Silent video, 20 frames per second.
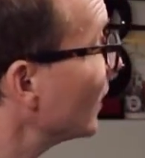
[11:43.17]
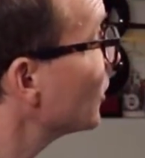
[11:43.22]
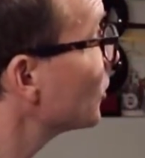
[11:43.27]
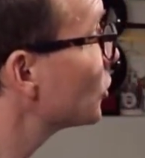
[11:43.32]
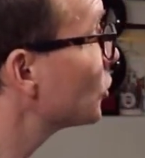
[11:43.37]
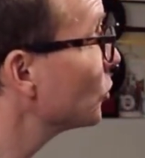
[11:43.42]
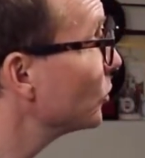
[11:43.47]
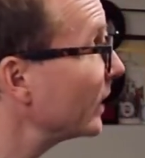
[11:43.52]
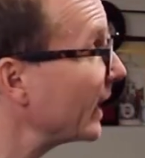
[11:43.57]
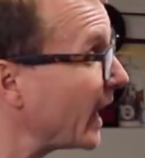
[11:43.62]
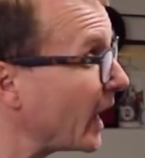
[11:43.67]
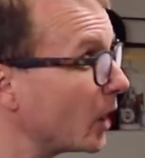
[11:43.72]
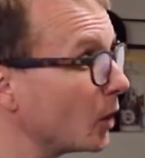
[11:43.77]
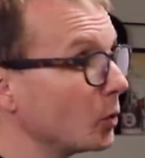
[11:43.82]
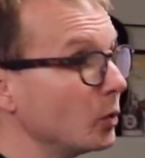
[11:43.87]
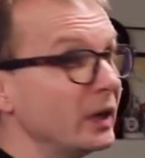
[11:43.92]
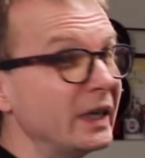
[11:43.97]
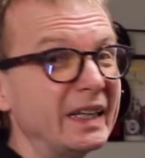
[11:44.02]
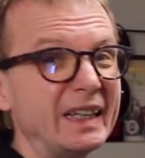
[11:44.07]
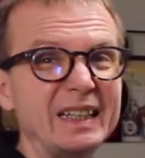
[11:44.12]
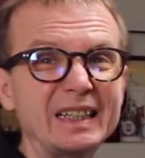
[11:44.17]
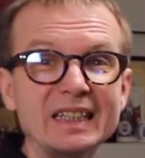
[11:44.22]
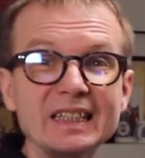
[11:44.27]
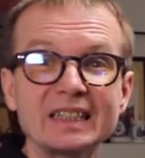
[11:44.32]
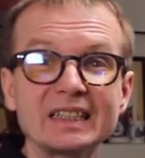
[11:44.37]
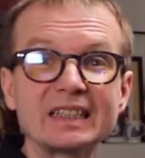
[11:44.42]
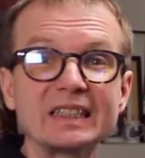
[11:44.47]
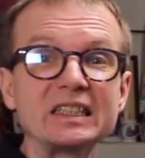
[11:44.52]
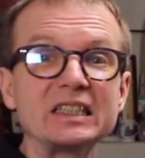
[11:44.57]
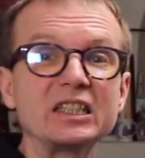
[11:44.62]
so now it
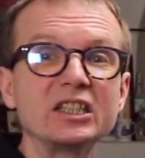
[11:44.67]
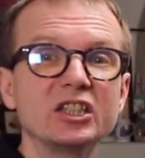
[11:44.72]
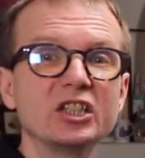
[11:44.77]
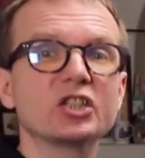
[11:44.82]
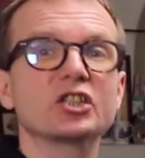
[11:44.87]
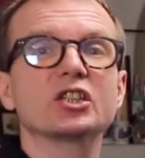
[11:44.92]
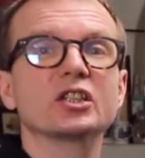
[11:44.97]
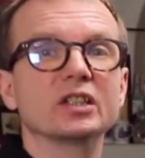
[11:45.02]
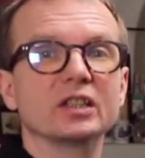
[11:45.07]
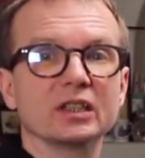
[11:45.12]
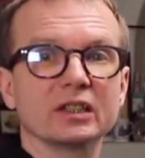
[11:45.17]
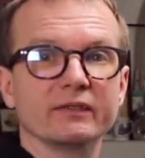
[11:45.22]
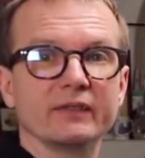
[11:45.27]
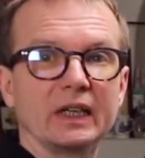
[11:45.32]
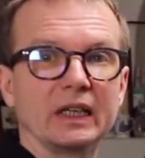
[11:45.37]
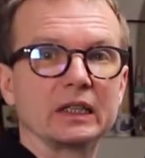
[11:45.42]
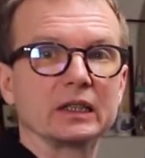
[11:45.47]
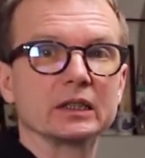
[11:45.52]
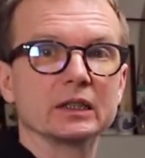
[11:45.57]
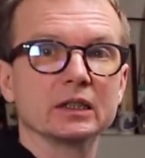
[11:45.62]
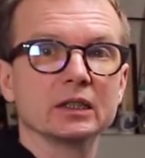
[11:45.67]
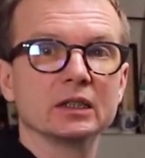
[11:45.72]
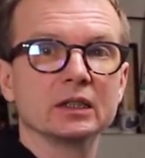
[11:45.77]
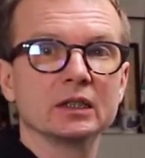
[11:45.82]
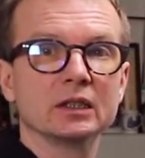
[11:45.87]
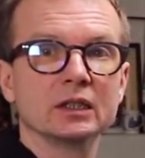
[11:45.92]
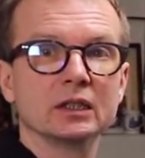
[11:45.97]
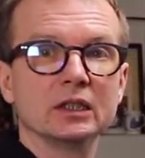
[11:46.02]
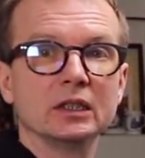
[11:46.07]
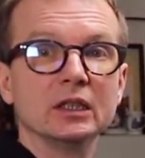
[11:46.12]
is conditionally valid.
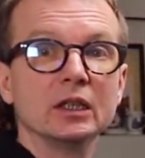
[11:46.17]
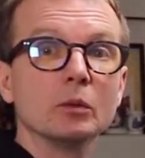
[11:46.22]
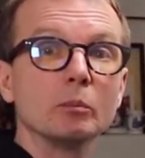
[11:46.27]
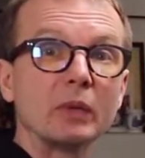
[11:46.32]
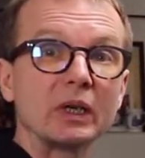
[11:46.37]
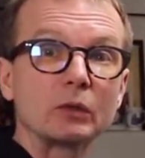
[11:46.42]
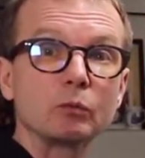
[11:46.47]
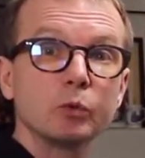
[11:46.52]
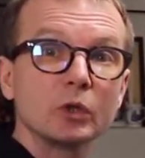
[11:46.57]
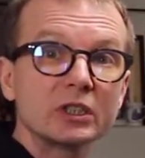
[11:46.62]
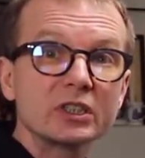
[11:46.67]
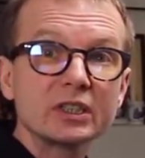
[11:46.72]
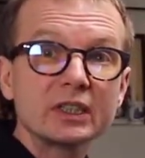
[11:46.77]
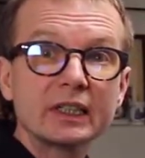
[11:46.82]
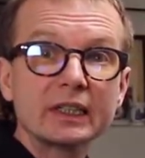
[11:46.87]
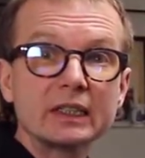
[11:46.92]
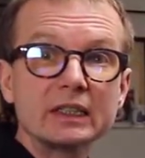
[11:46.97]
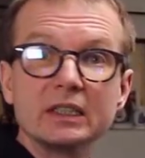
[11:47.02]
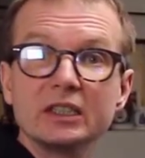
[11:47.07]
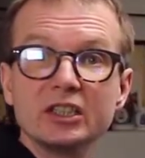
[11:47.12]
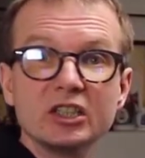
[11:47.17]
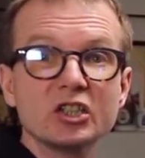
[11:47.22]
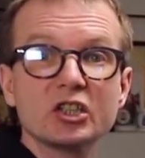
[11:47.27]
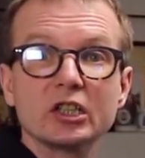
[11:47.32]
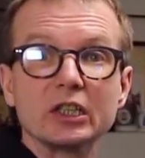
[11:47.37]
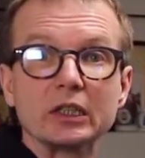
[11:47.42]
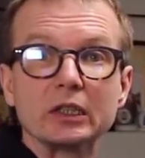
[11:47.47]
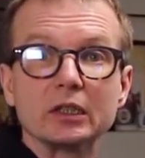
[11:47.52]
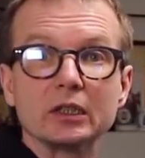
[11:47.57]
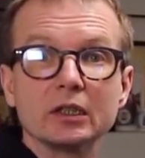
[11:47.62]
But what's the
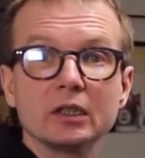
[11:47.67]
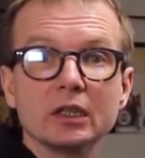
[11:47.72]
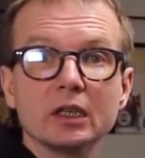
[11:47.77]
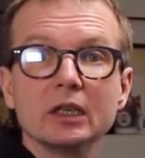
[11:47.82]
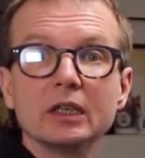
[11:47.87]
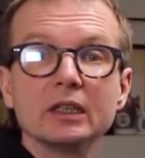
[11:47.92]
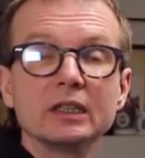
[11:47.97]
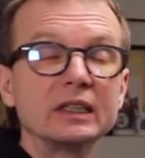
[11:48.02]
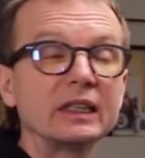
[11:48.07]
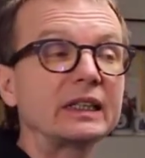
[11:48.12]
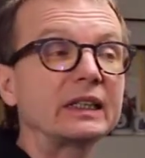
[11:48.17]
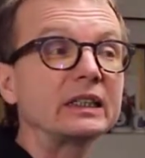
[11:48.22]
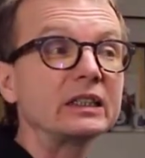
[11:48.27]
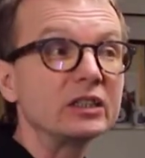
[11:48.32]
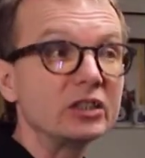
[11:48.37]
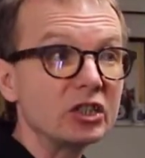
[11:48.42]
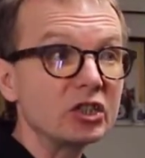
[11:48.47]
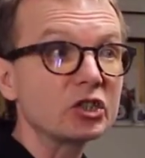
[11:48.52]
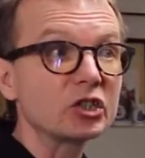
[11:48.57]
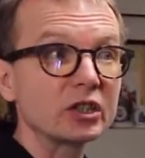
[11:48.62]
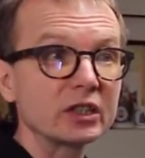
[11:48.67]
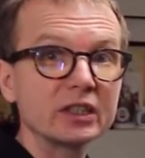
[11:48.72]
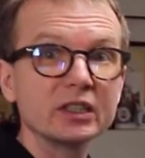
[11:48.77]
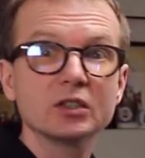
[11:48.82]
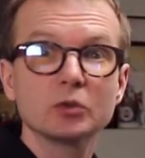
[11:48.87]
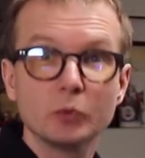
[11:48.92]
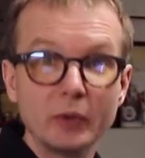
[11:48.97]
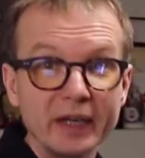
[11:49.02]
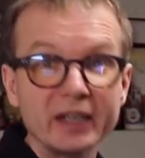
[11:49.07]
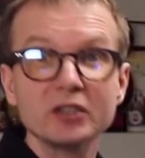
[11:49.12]
condition? The condition
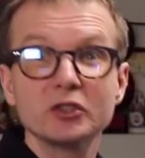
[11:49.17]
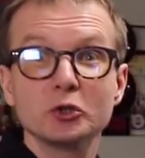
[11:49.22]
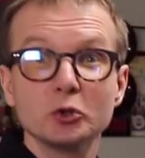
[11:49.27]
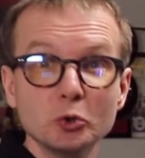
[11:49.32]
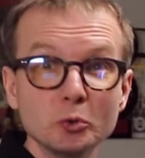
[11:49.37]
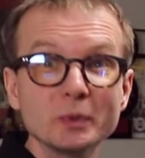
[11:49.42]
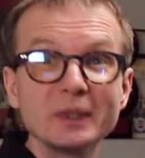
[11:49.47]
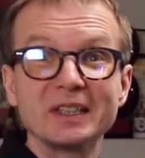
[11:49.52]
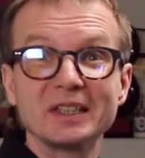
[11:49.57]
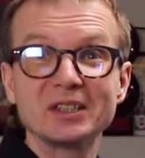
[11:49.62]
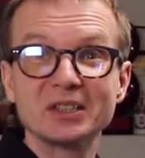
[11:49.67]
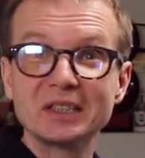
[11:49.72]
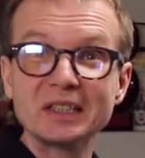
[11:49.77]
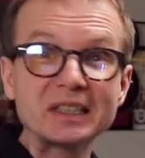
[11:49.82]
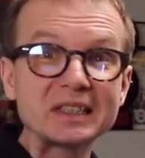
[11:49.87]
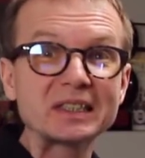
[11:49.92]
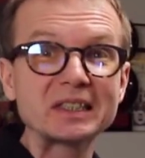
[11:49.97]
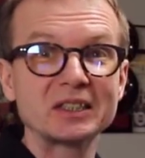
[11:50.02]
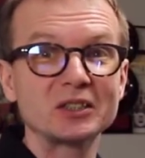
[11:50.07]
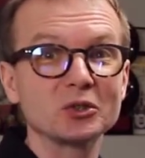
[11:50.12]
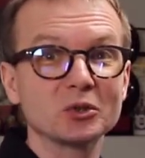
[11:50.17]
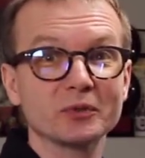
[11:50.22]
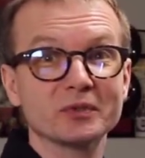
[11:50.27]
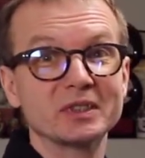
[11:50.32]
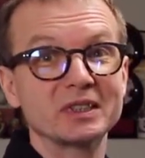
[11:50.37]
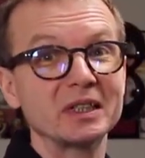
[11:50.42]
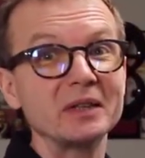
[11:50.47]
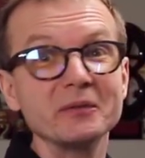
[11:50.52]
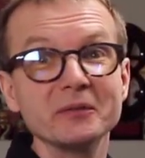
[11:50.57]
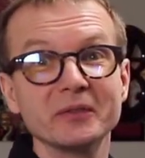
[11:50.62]
is we assumed existence of
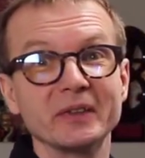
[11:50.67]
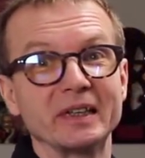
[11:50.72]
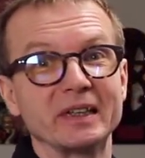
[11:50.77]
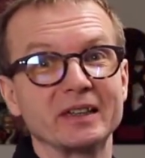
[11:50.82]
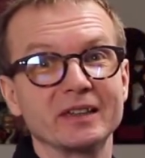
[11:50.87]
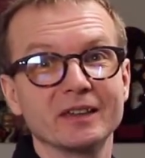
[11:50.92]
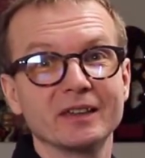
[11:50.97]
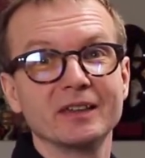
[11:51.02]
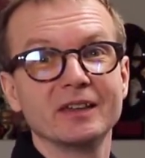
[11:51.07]
something.